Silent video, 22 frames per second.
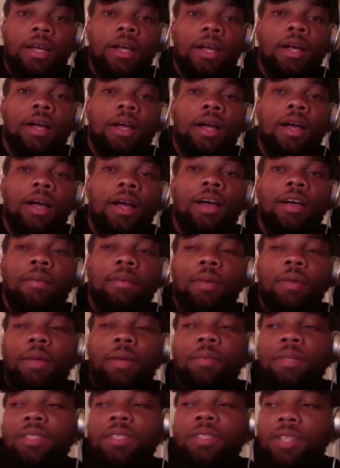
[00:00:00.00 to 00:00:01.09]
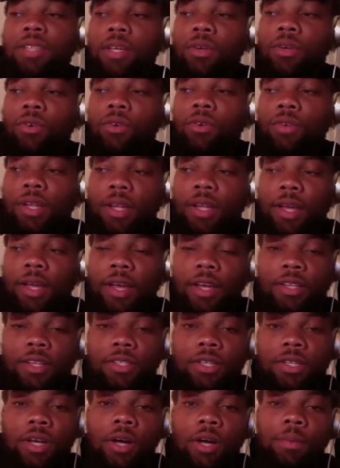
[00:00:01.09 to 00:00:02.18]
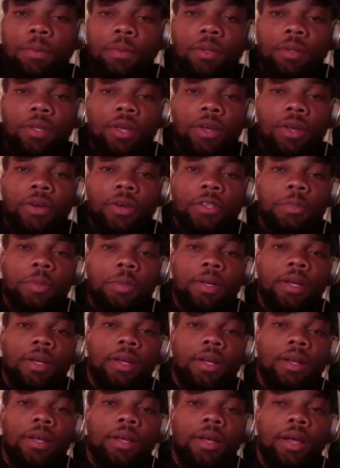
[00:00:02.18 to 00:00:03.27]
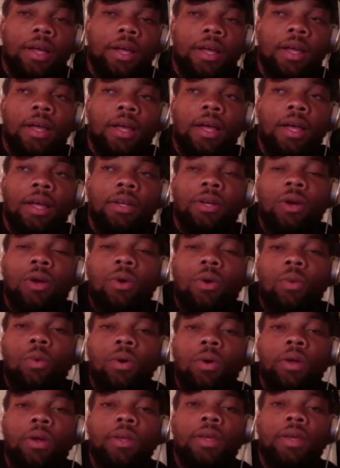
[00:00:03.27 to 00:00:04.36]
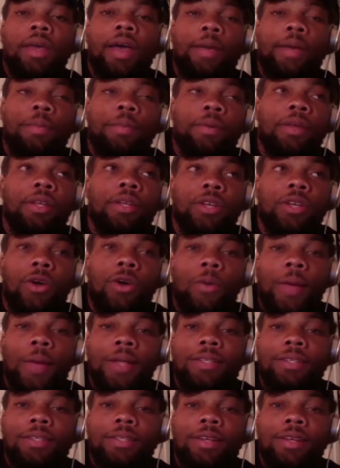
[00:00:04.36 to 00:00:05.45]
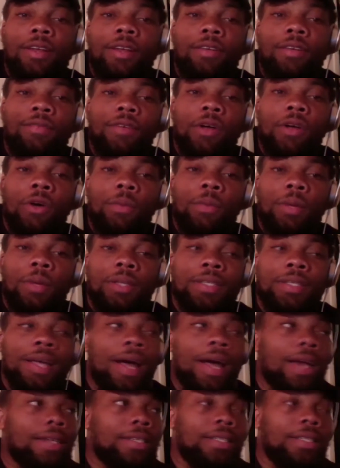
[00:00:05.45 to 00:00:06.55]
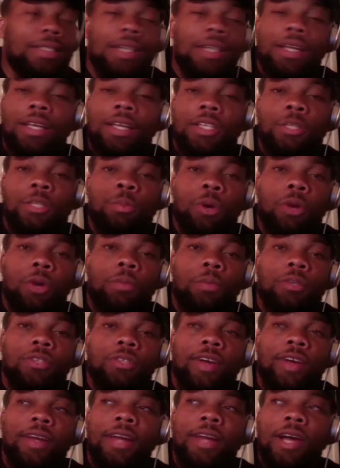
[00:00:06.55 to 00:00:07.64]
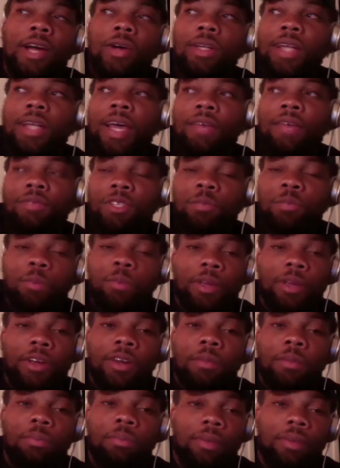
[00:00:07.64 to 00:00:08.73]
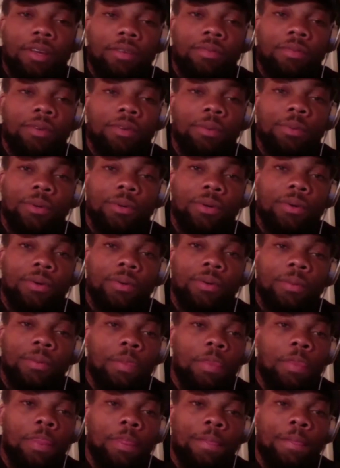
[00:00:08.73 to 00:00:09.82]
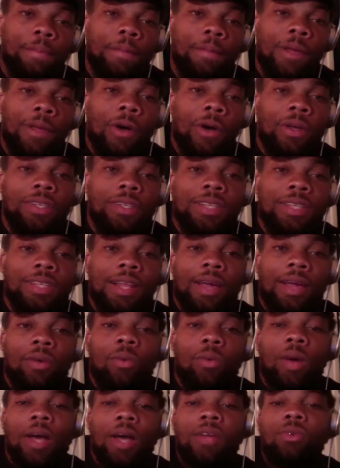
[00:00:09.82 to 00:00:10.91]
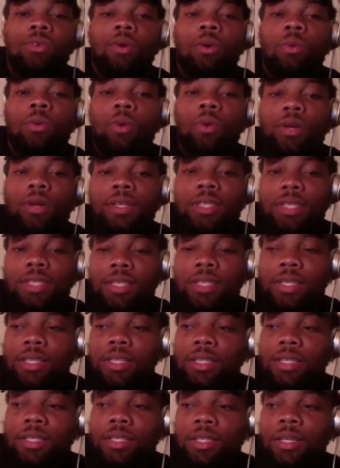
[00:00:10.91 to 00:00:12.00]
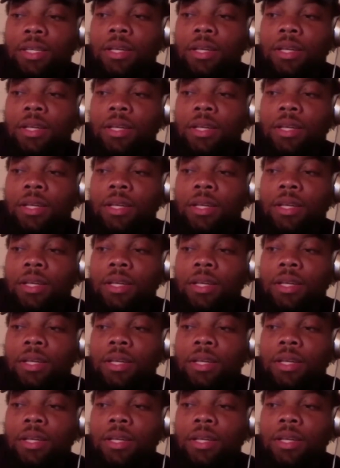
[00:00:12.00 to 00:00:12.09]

I've been saying over the last couple of years, man, I don't want Kaepernick to go back to the NFL because I honestly think his purpose right now in life is bigger than playing football. You know, it's like, why do I want to see this